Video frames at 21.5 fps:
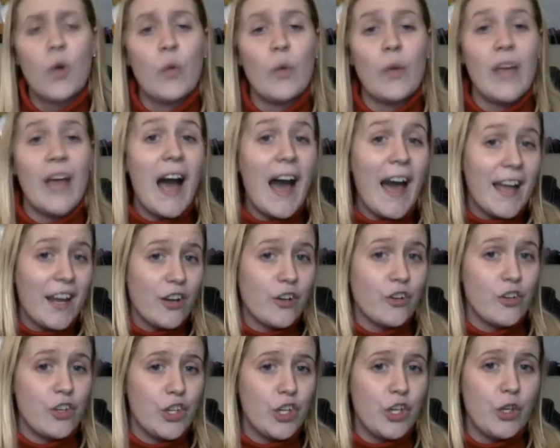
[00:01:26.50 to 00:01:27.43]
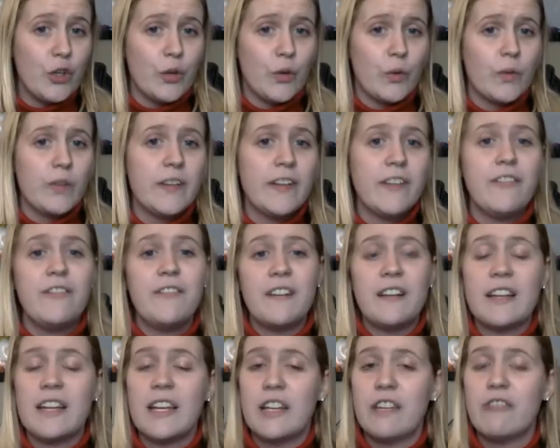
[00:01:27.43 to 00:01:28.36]
We hired you to
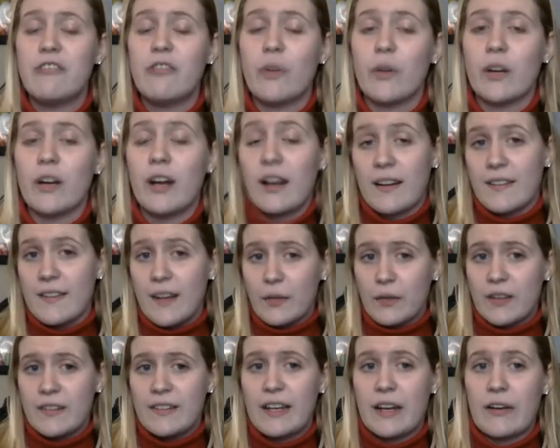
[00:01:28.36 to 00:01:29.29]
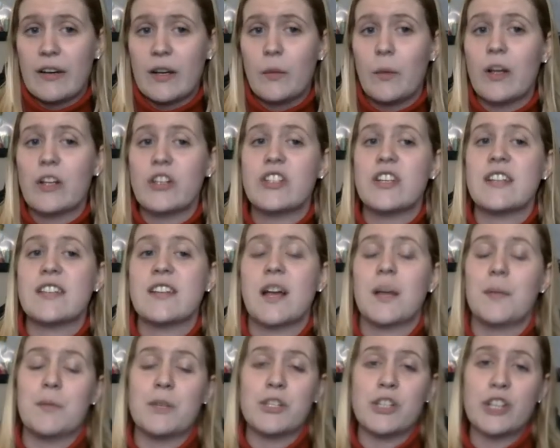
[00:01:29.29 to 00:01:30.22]
fill in for our secretary while she's
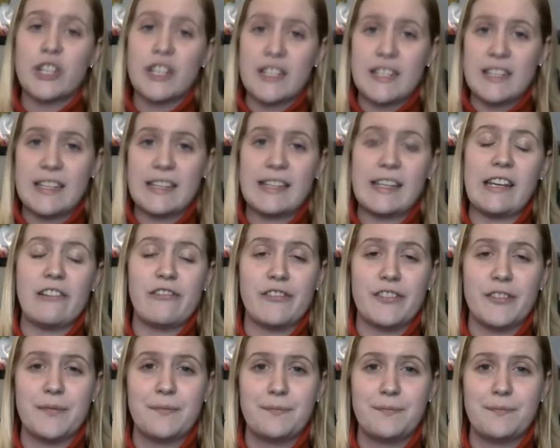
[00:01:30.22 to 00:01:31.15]
on maternity leave.